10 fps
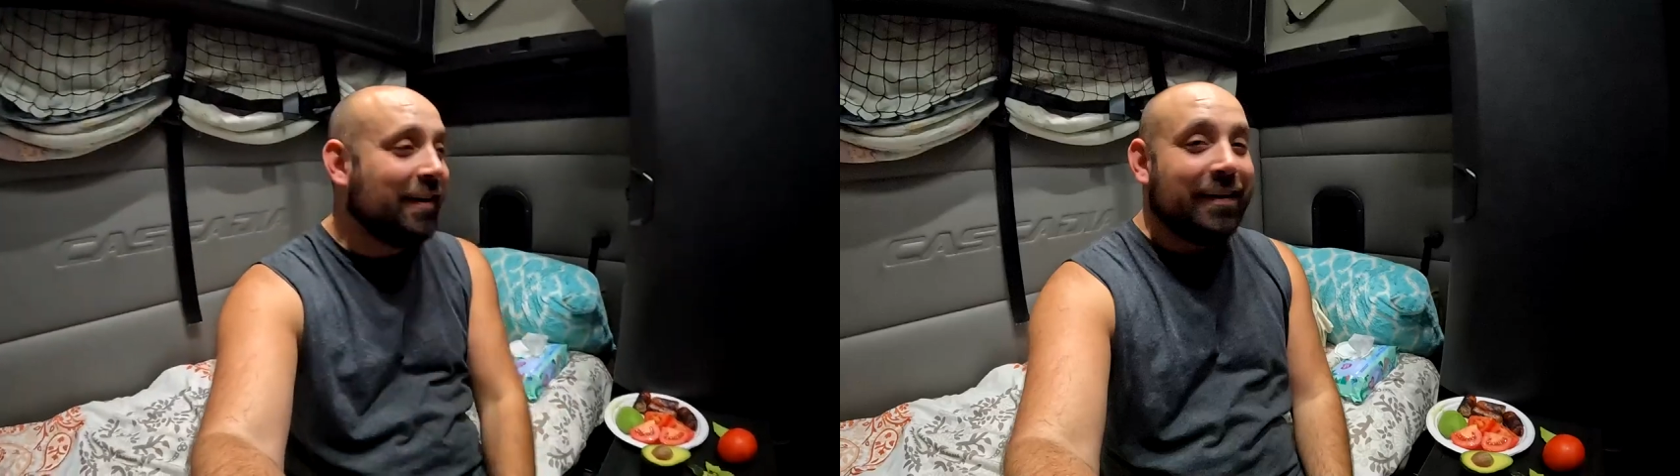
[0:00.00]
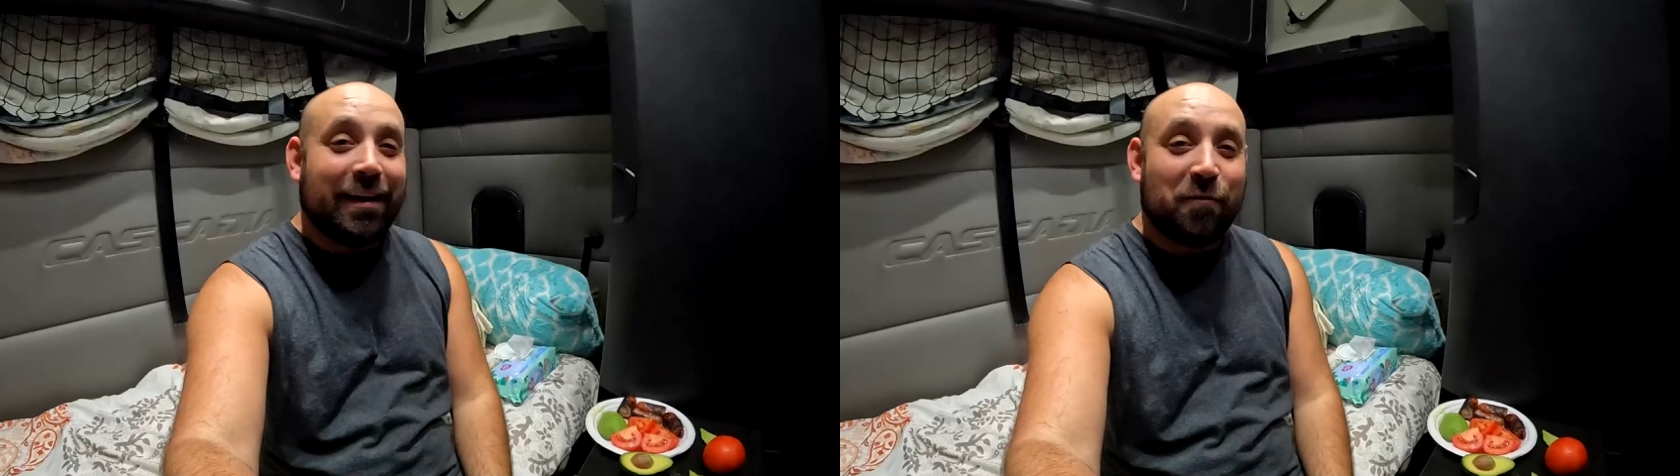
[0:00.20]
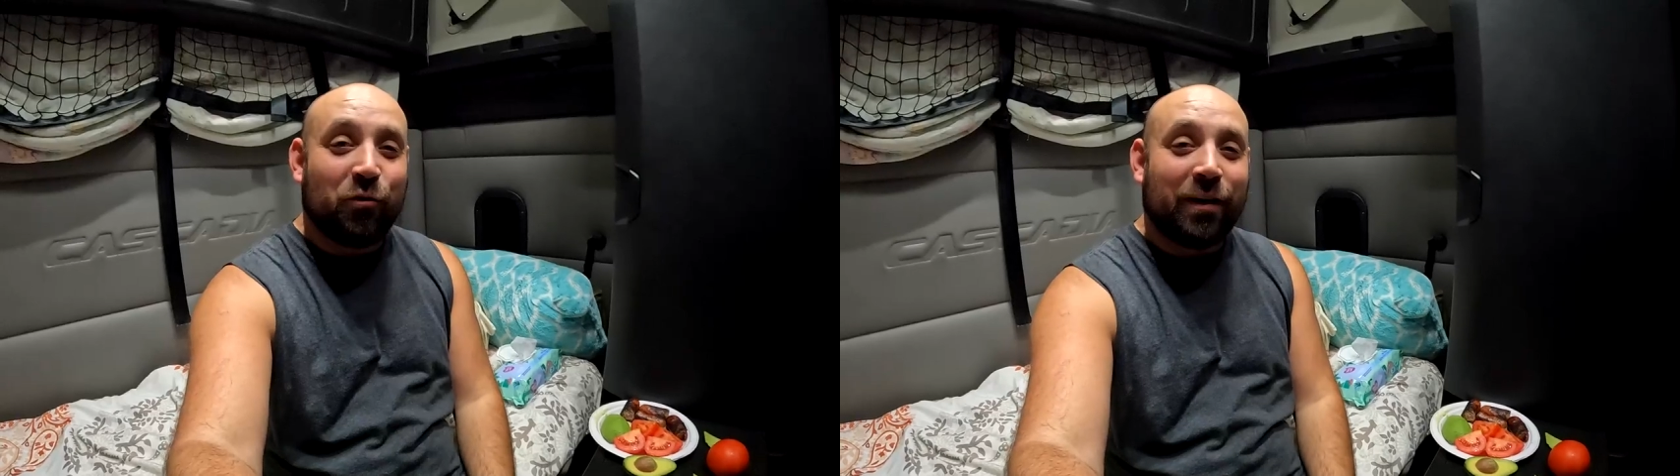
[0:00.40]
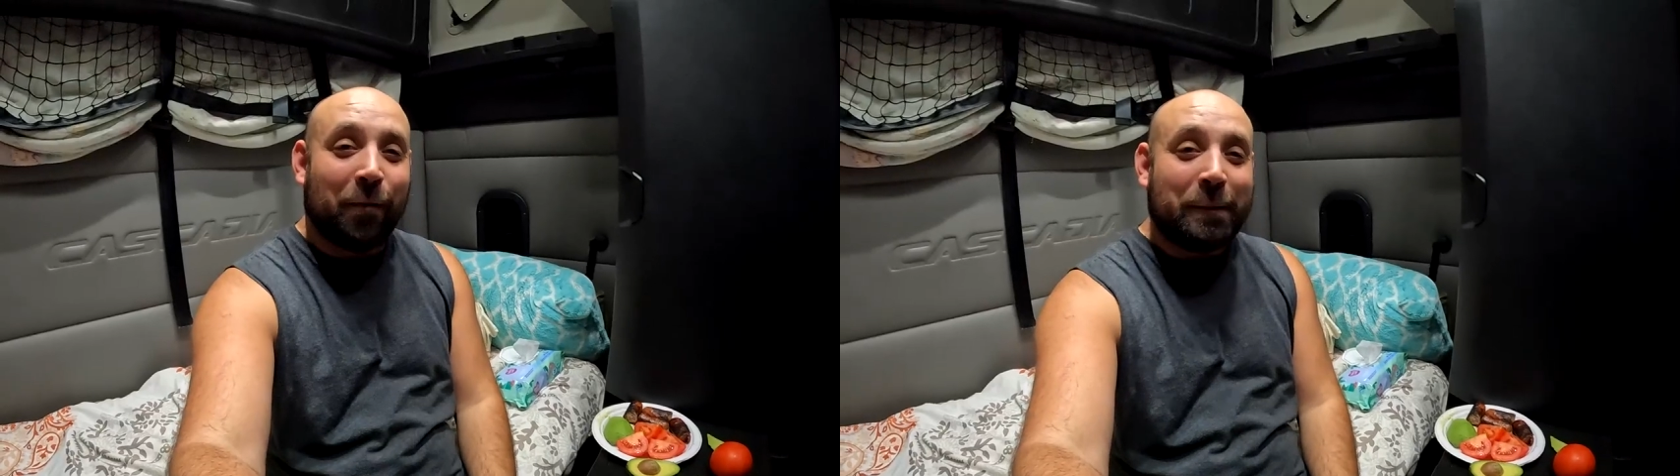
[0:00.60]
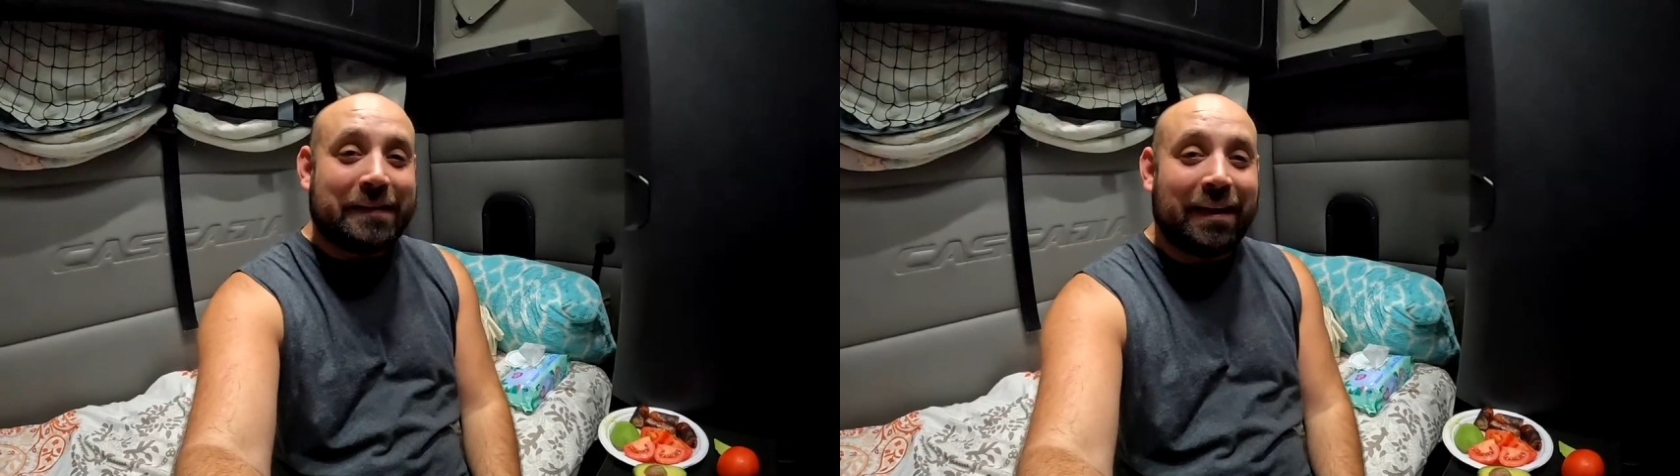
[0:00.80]
yeah, bon
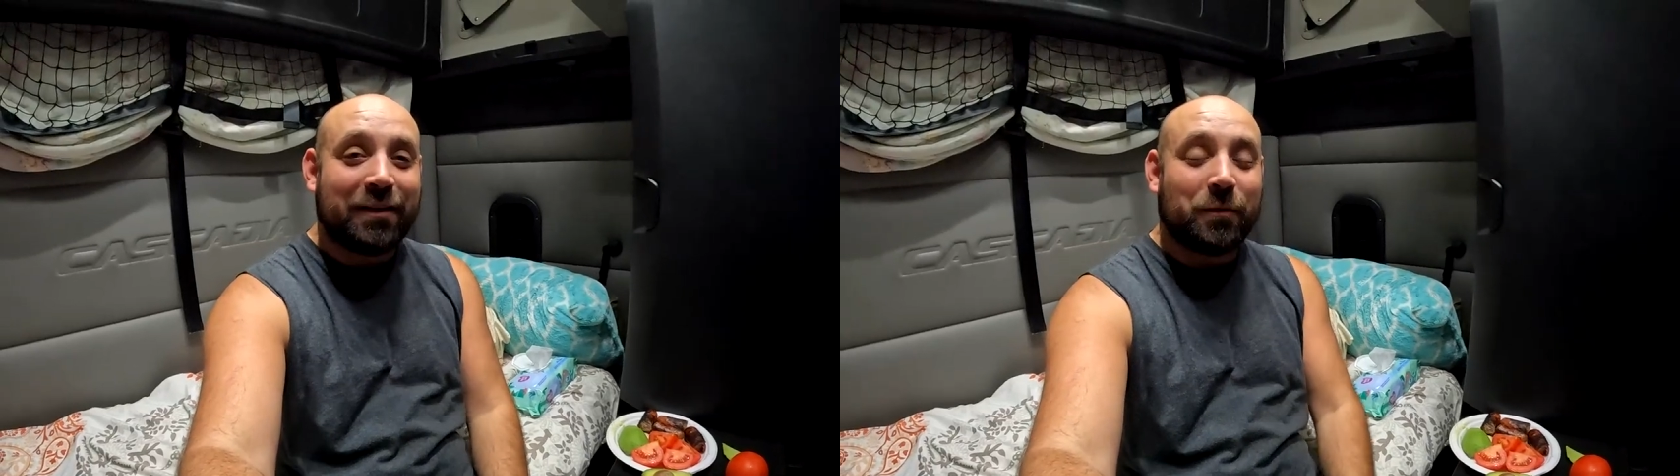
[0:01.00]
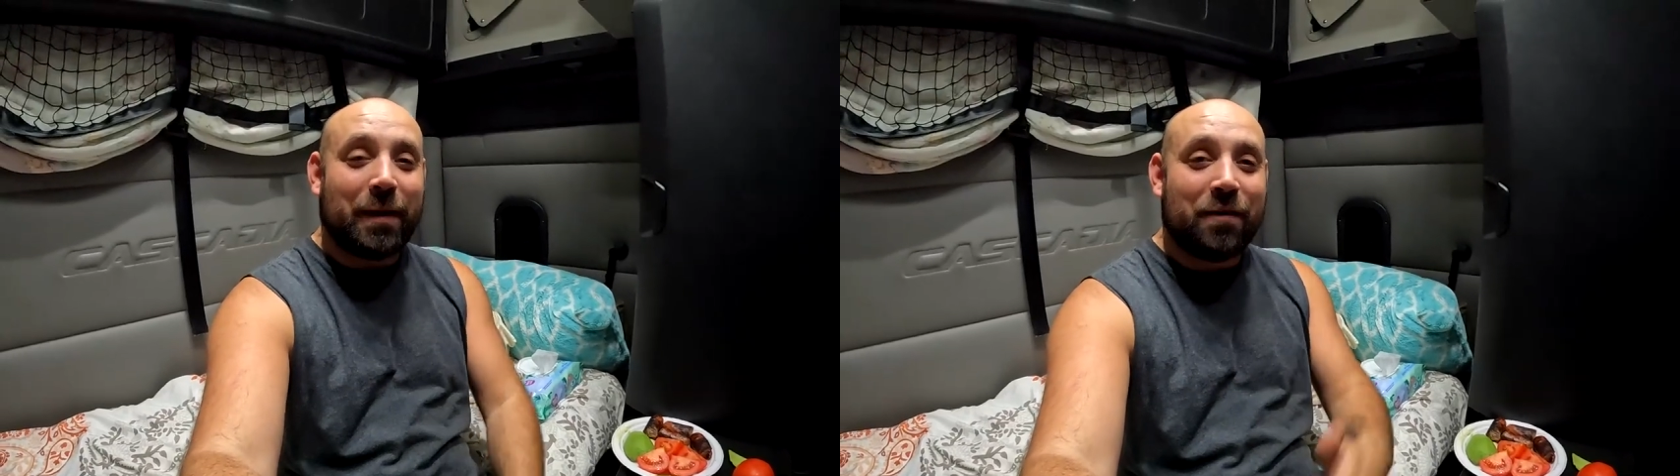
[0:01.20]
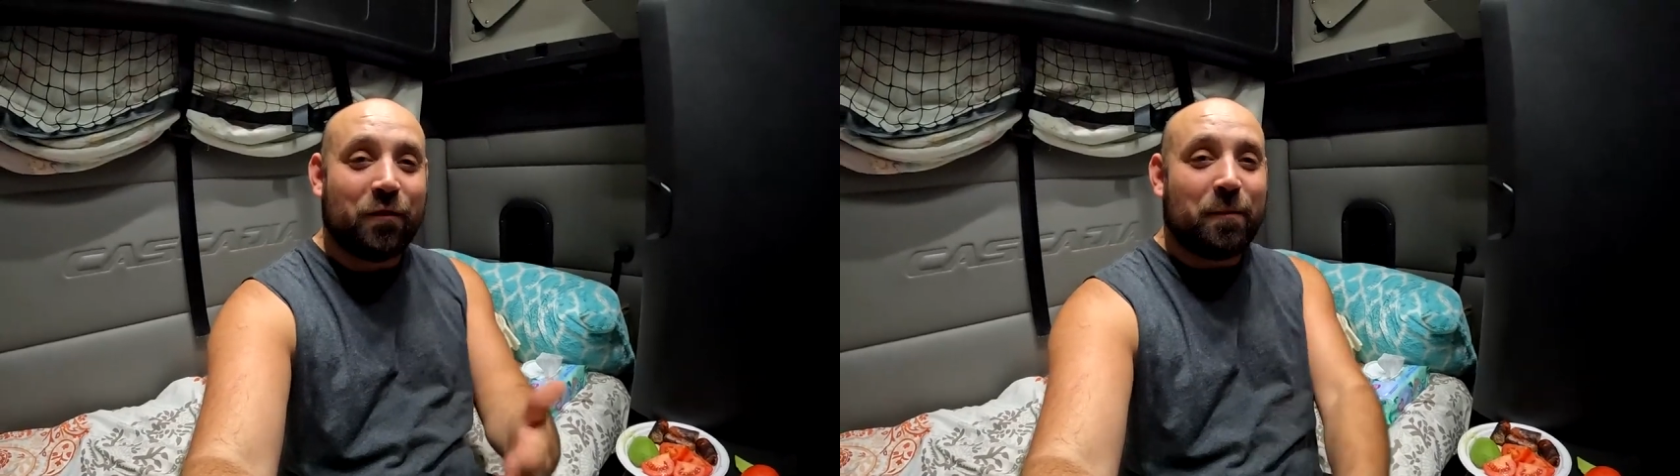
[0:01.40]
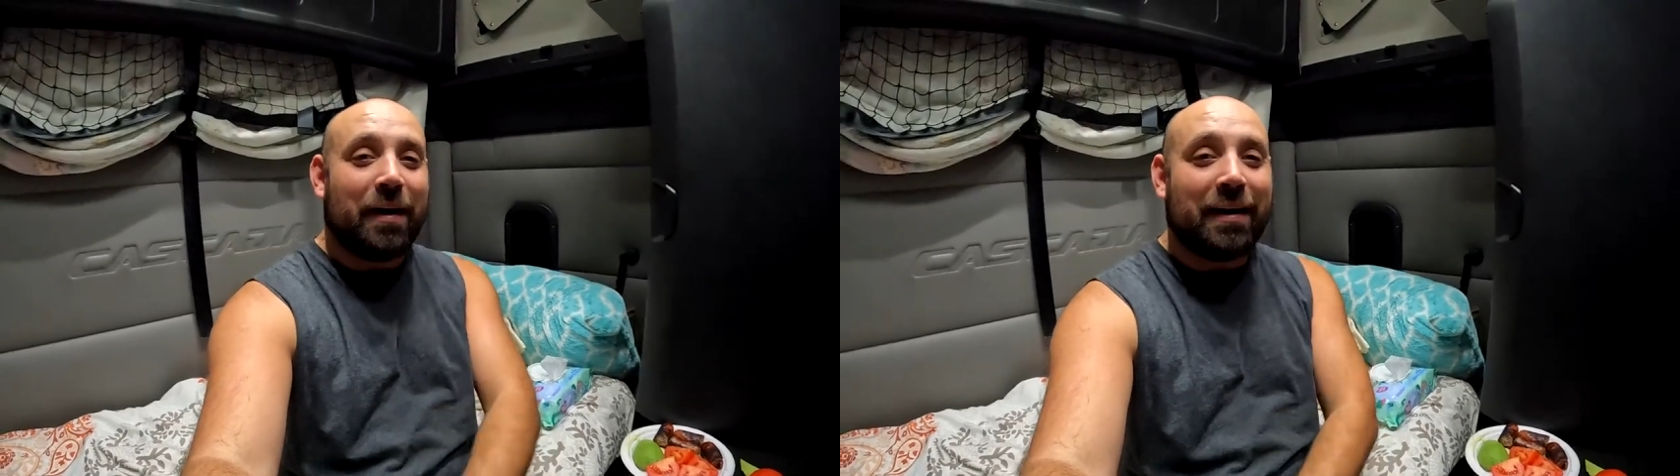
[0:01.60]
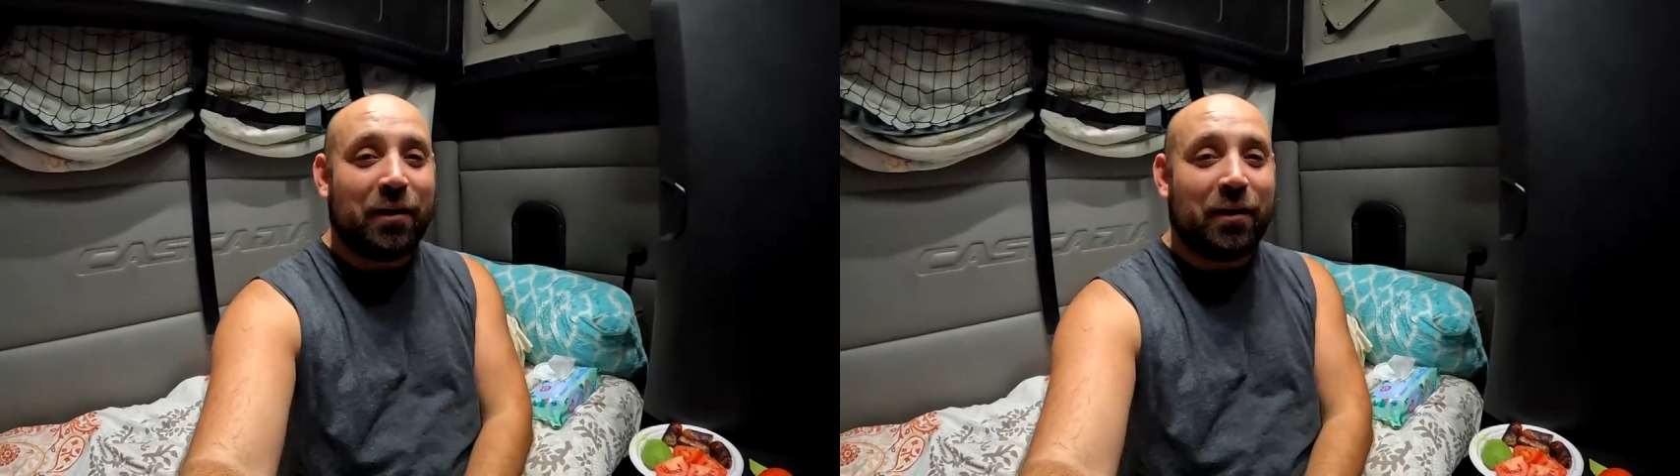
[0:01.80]
appetit to everybody.